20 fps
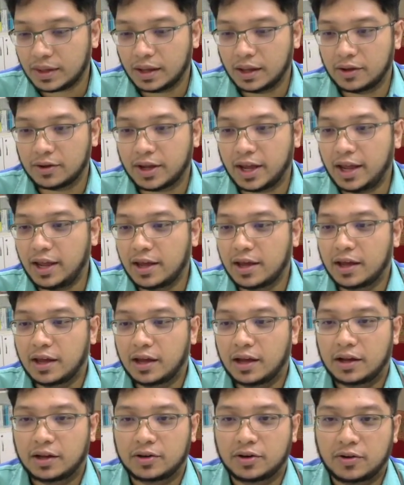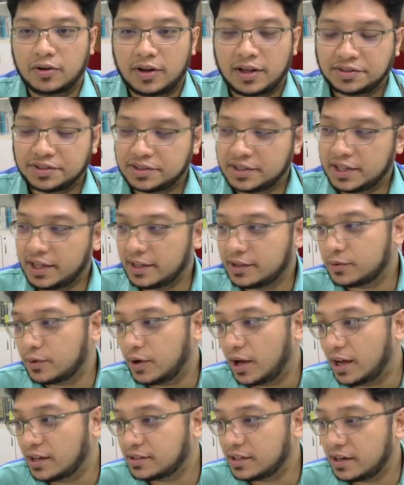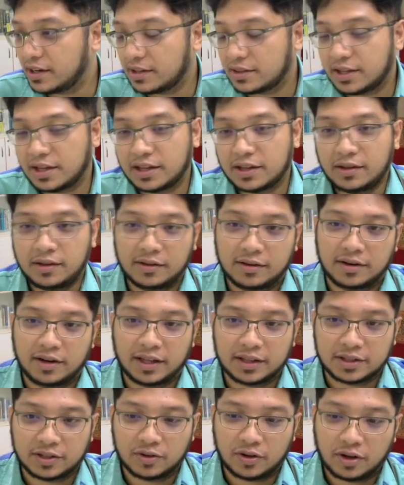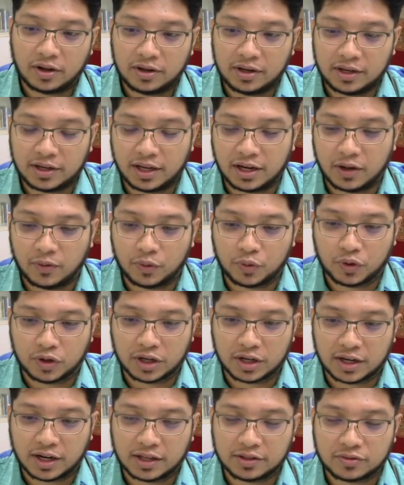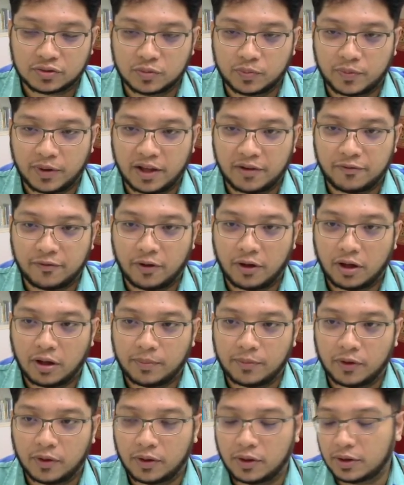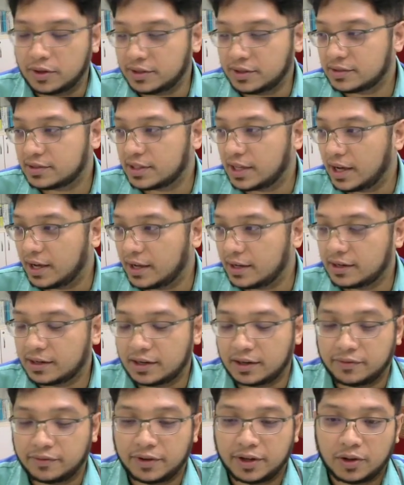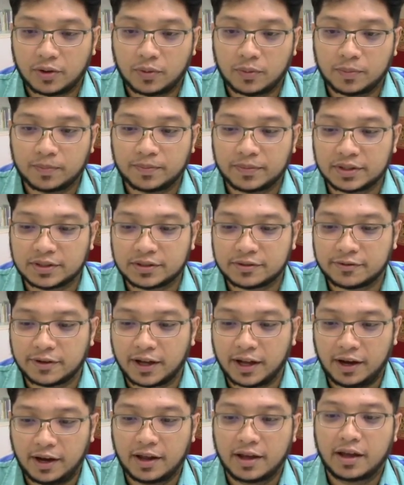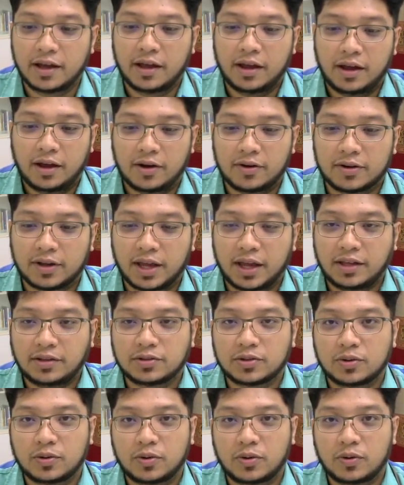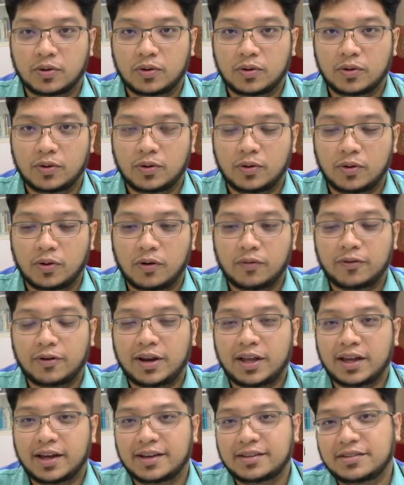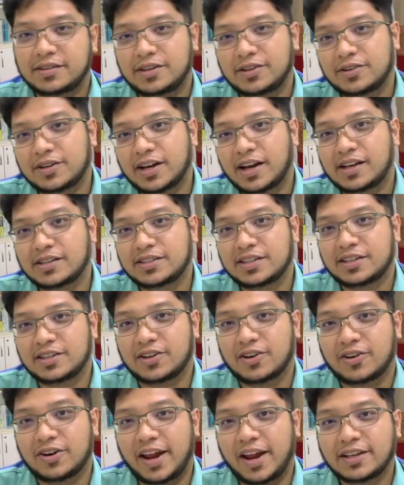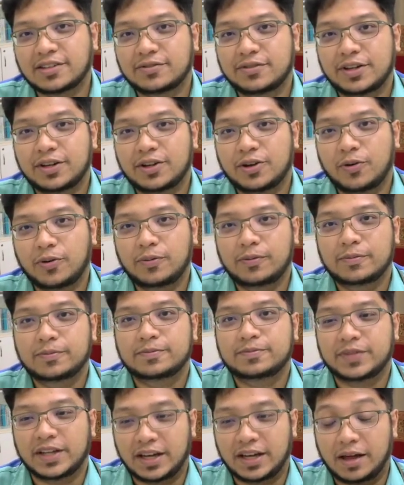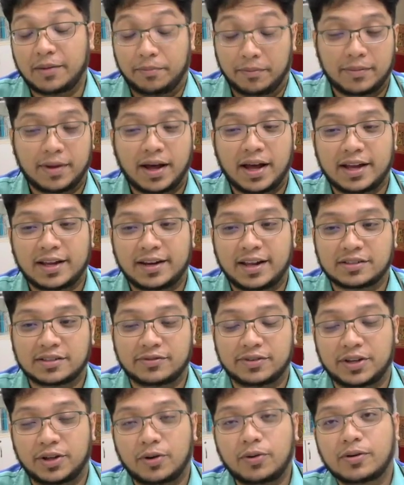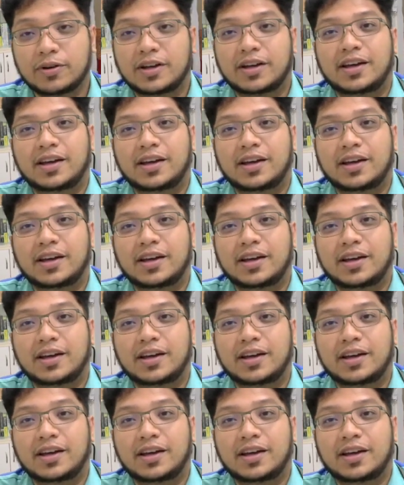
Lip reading: Okay, don't hesitate to ask anything later on in our Google Classroom platform or inside the video is fine. Okay, so hopefully I see you guys in your next video, in my next video.